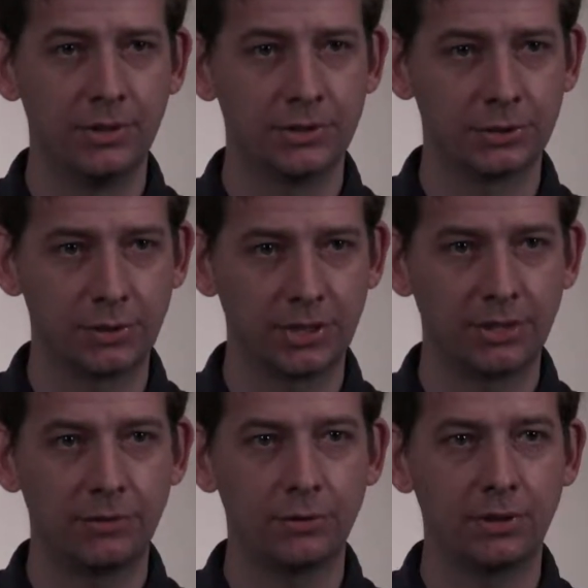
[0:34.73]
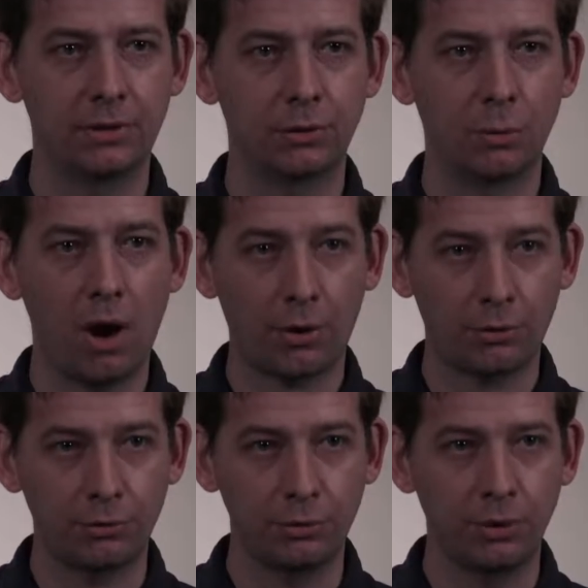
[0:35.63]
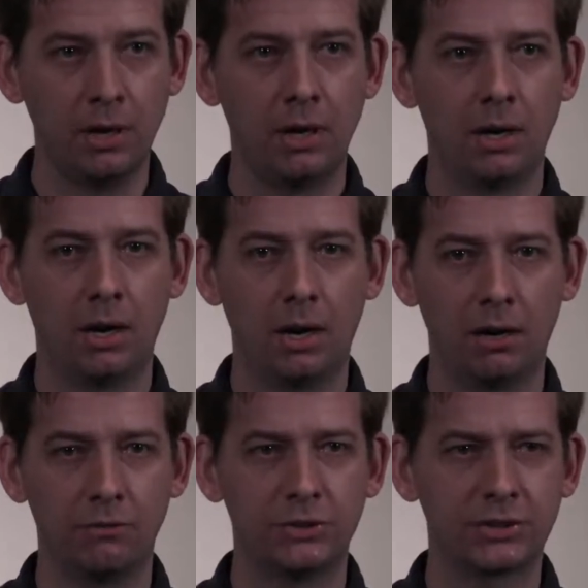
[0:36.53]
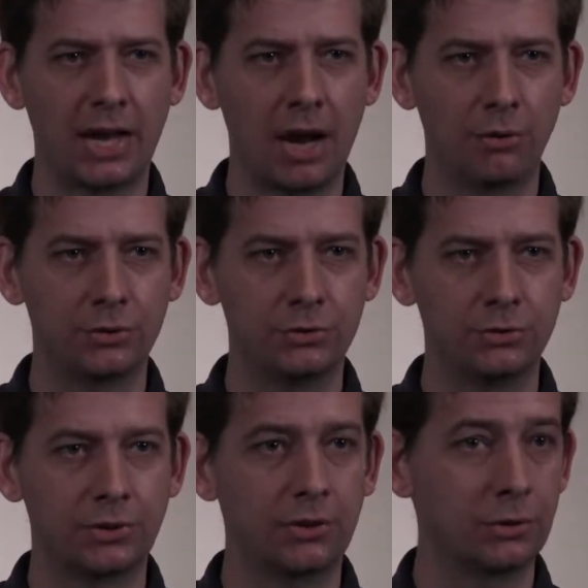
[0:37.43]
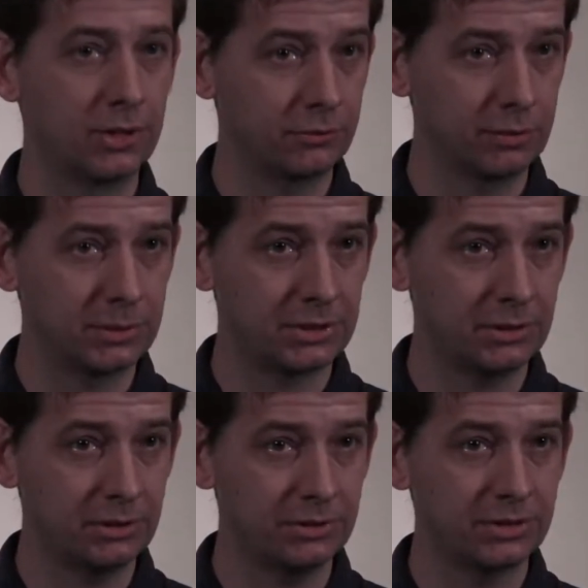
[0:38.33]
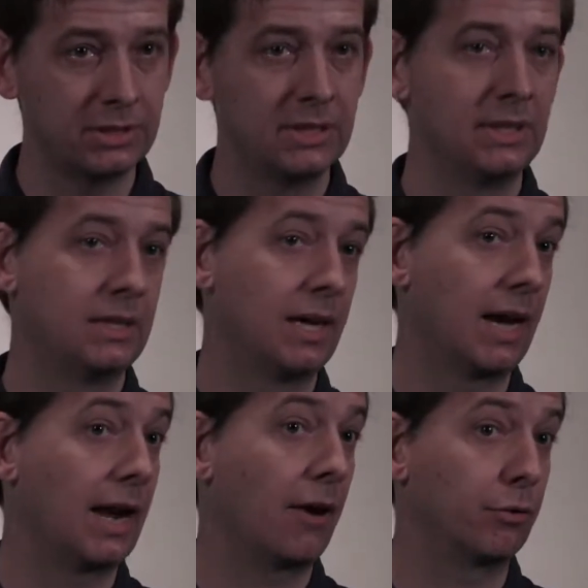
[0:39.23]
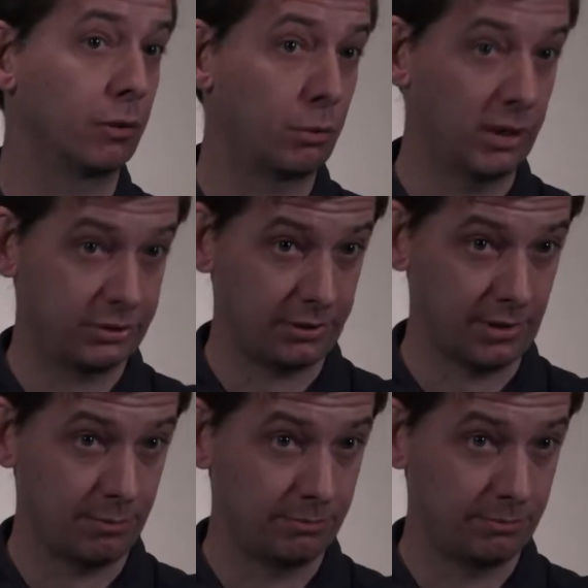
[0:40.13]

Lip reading: So I'm going to give you a little walkthrough of just how to start looking for materials and how to request them.